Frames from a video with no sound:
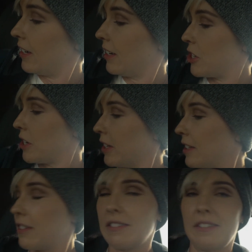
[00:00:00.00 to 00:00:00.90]
It's
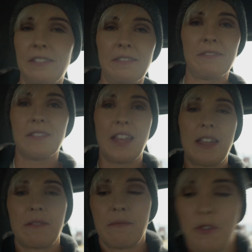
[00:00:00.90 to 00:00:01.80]
just
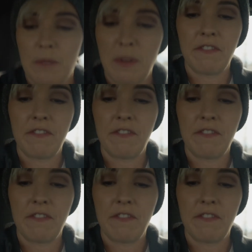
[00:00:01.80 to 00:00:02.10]
like one of my